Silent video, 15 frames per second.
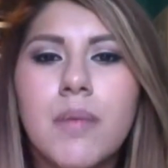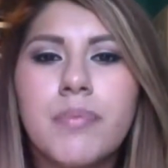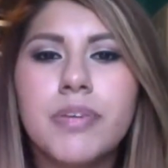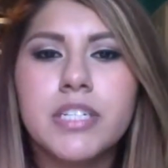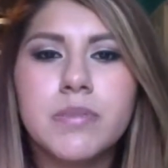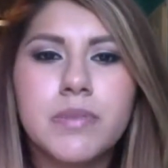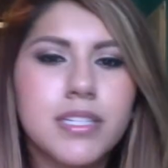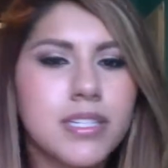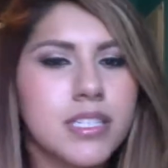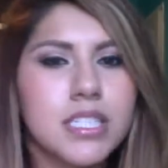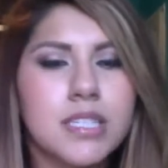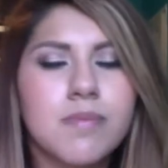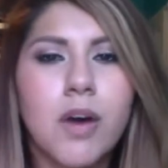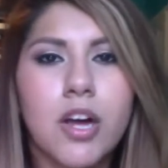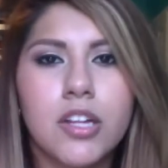just because it's
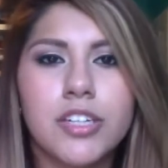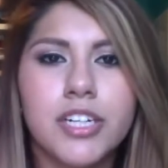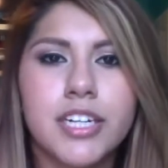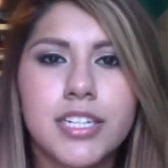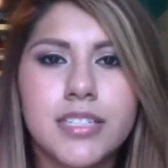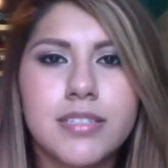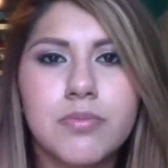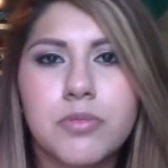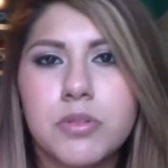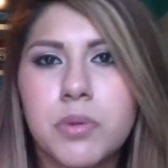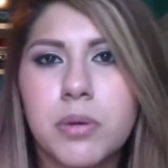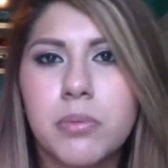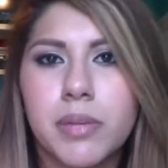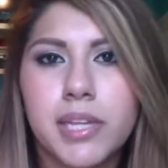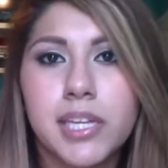smaller and it was
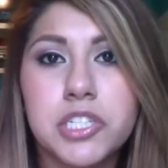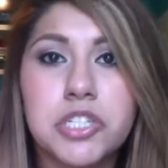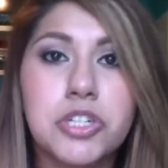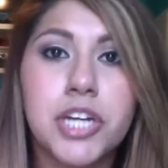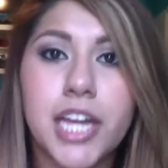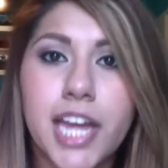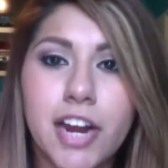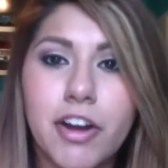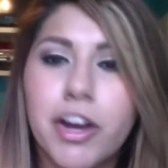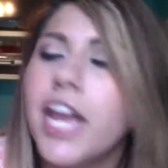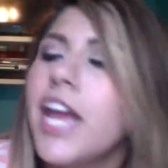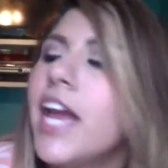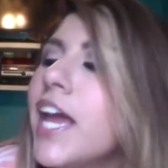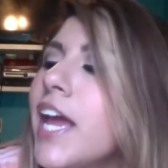probably easier to carry.